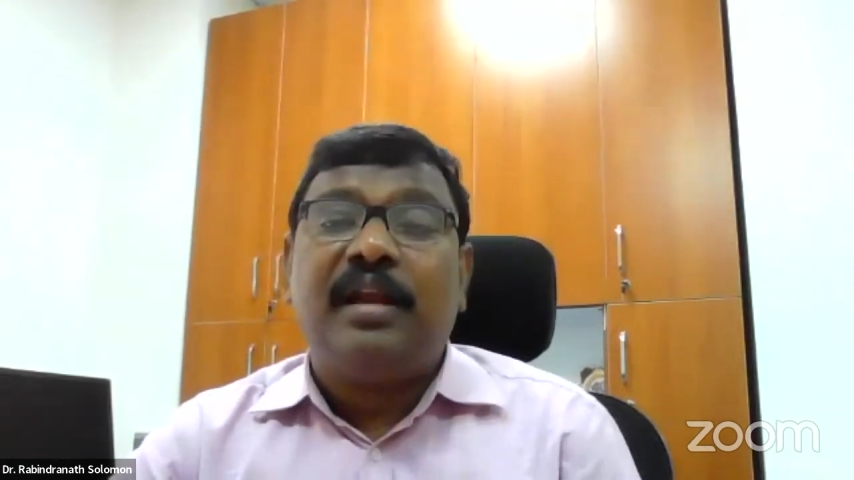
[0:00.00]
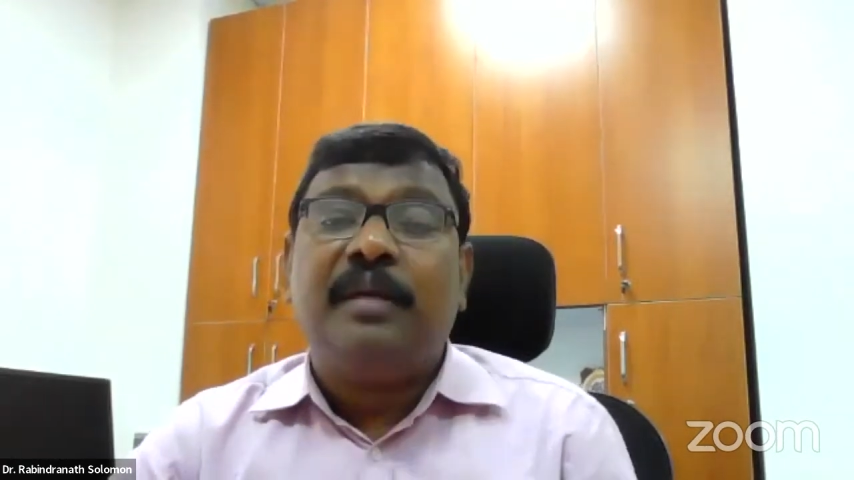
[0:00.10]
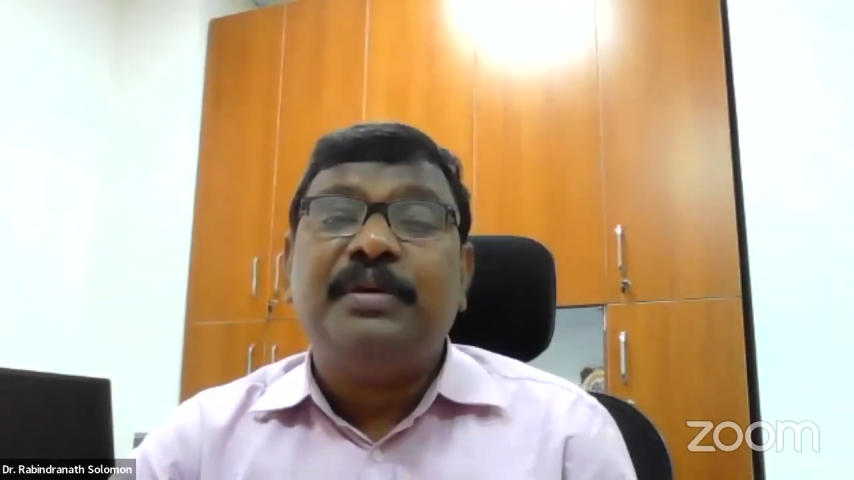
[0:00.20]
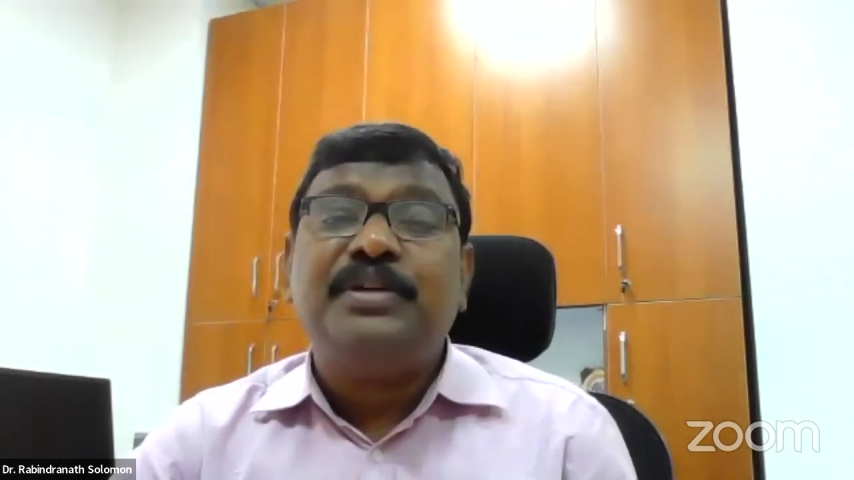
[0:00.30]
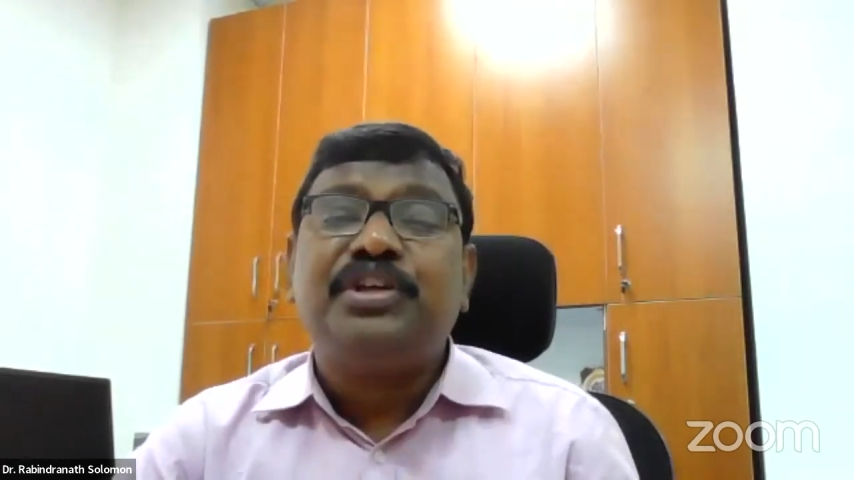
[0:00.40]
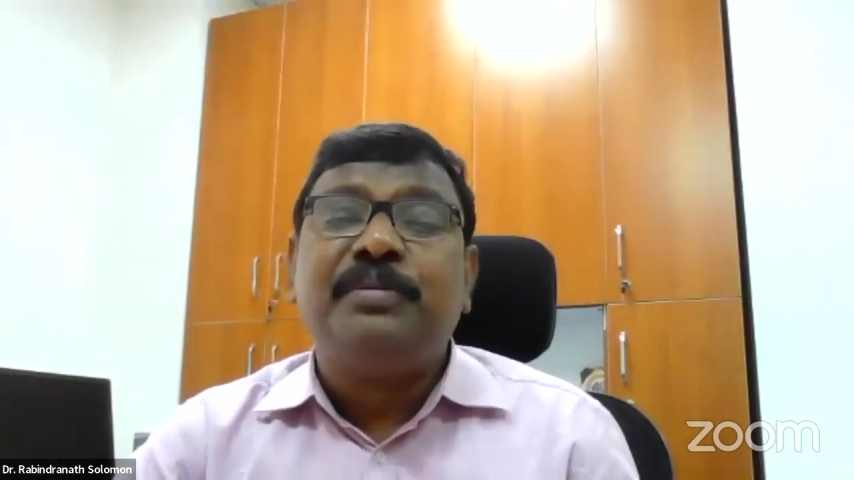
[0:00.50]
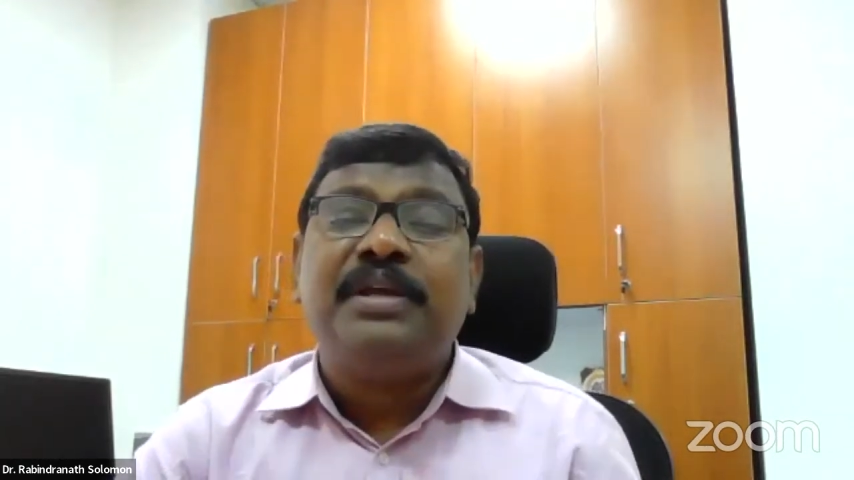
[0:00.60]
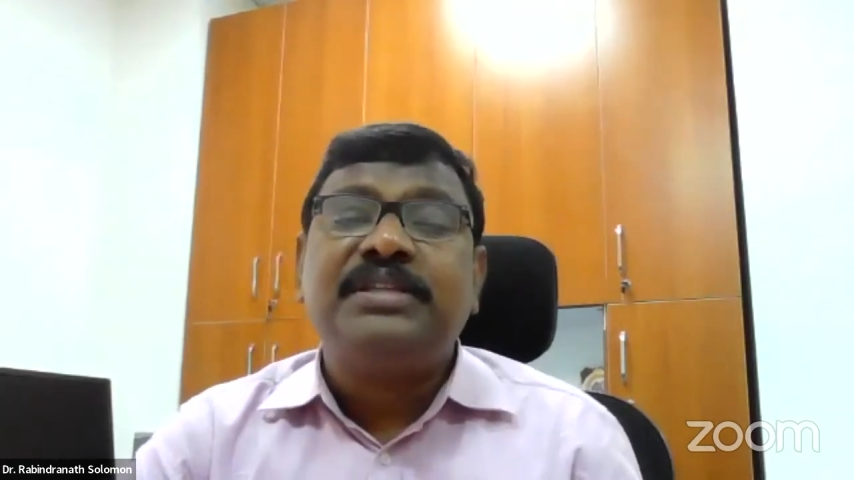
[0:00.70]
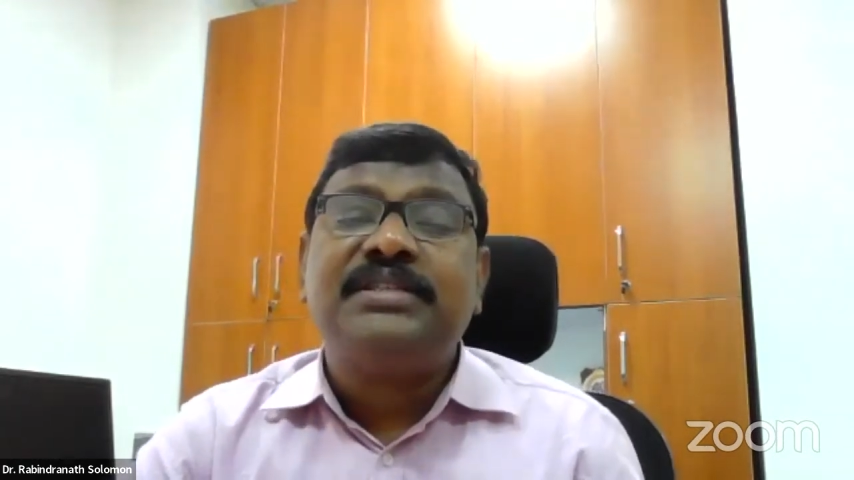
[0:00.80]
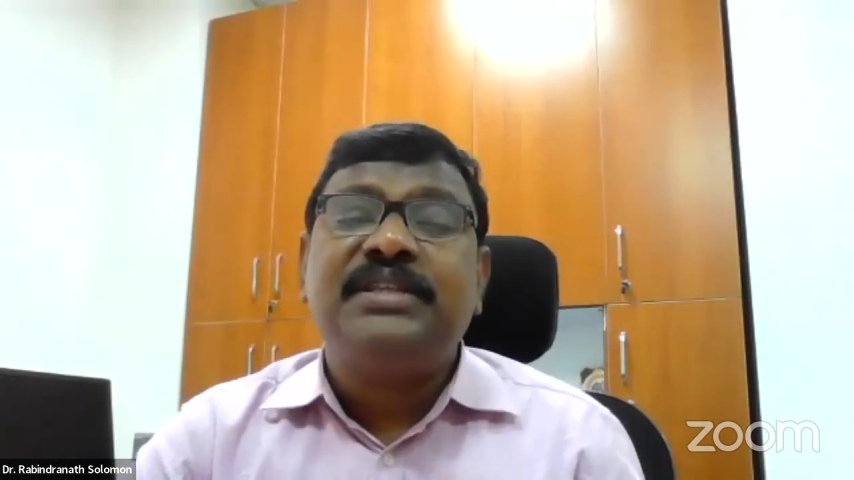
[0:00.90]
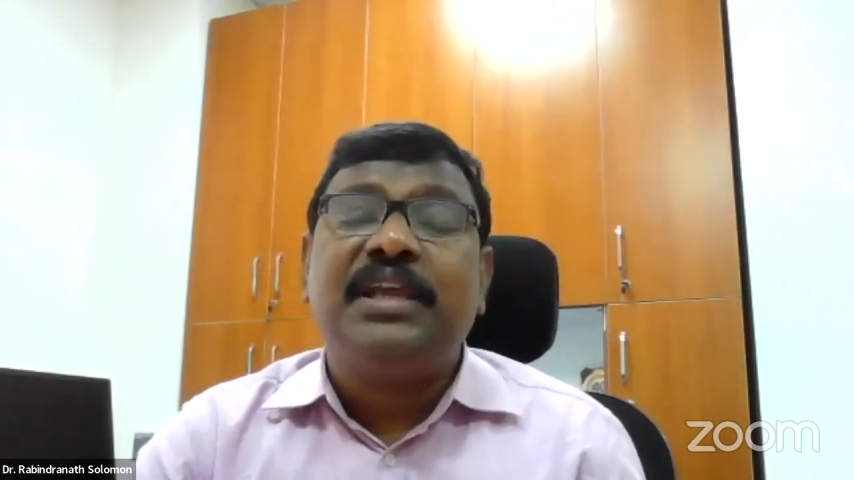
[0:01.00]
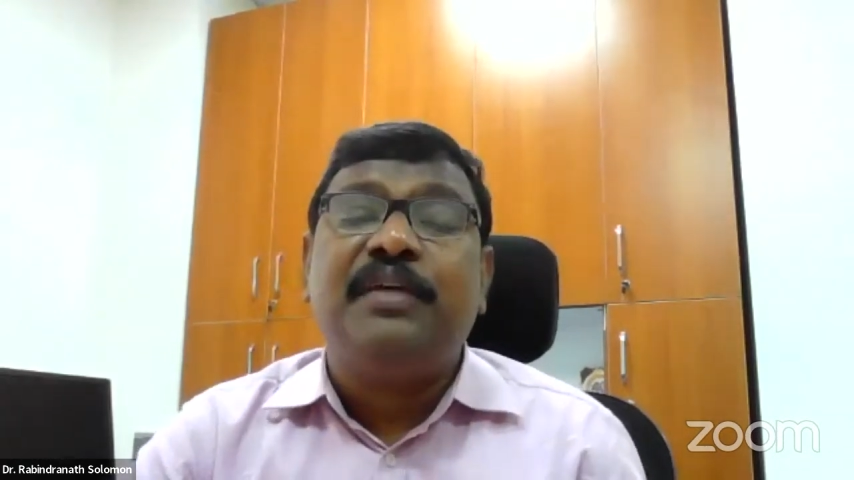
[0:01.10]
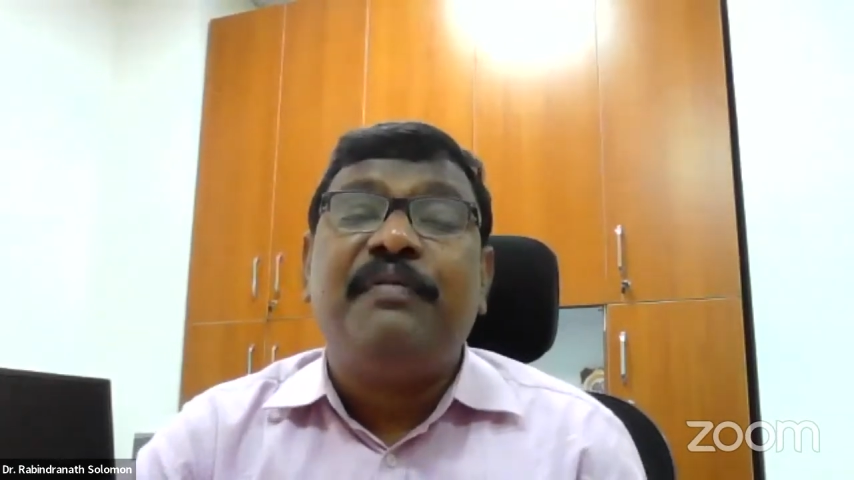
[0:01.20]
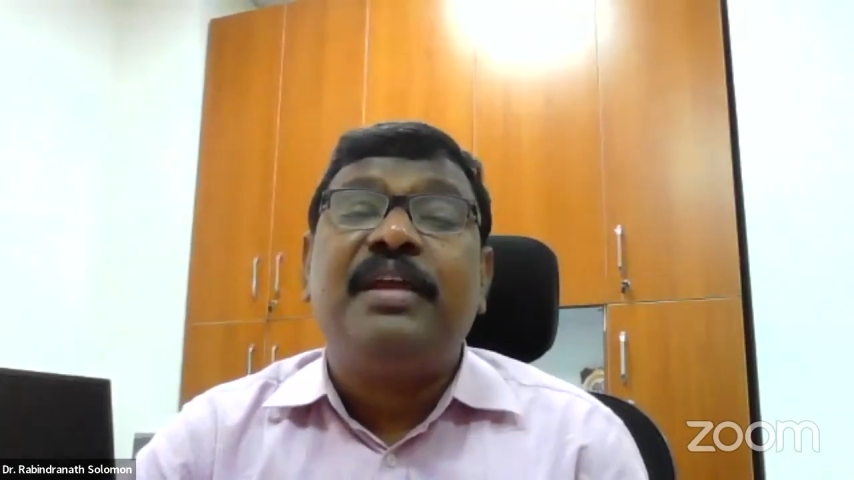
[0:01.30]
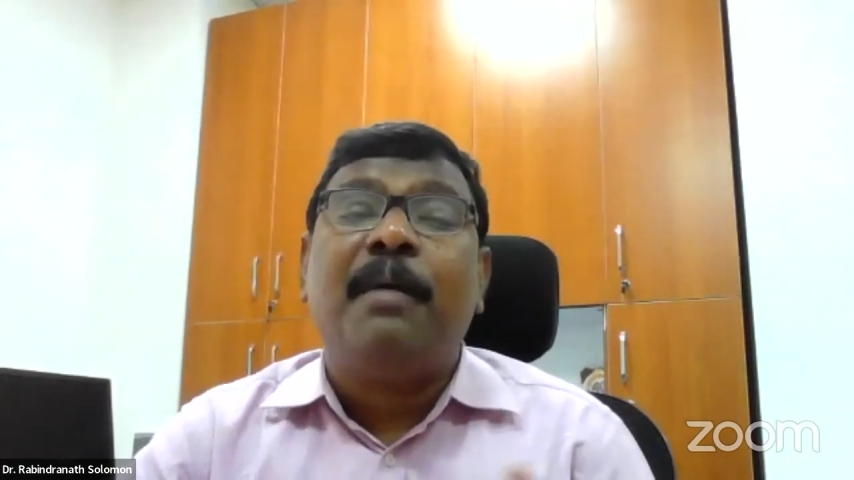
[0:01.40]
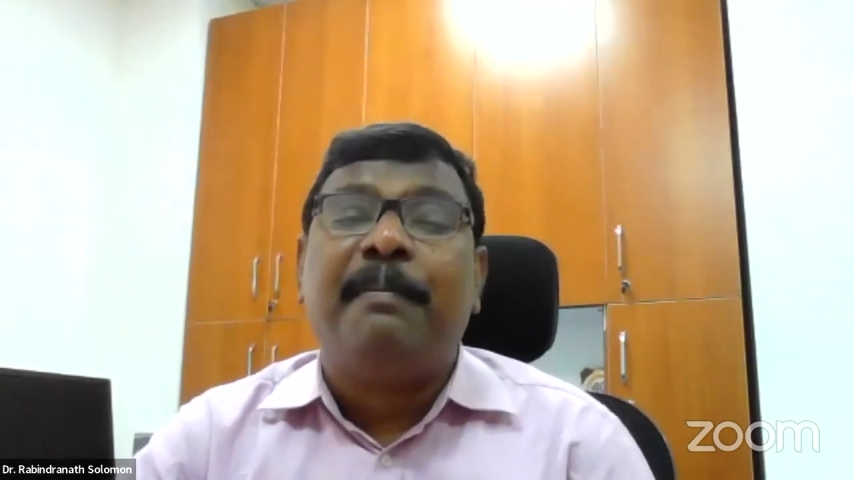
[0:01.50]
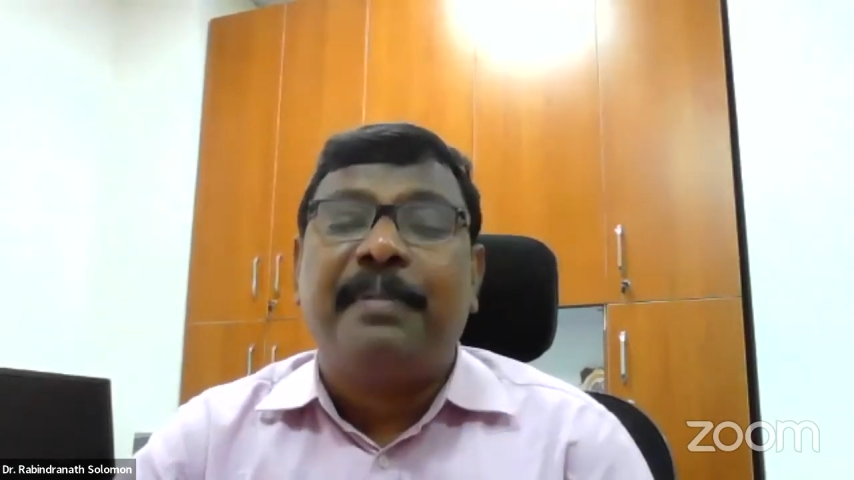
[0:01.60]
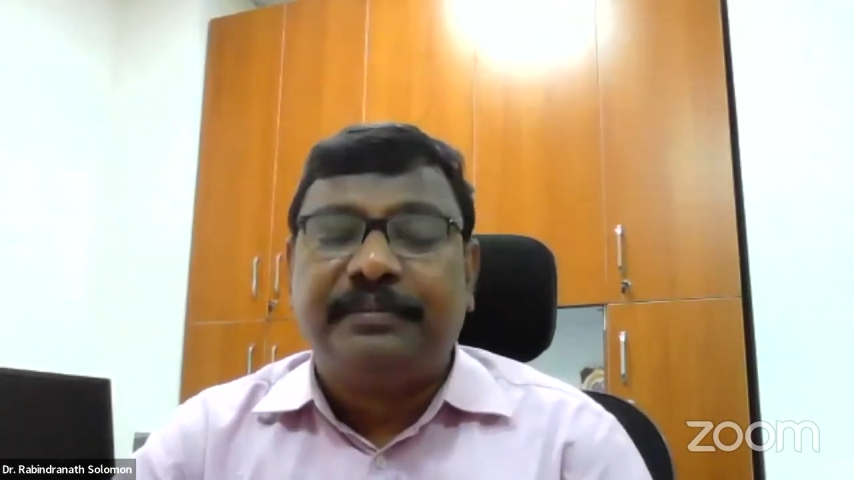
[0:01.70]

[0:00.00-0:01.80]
Remission means giving up.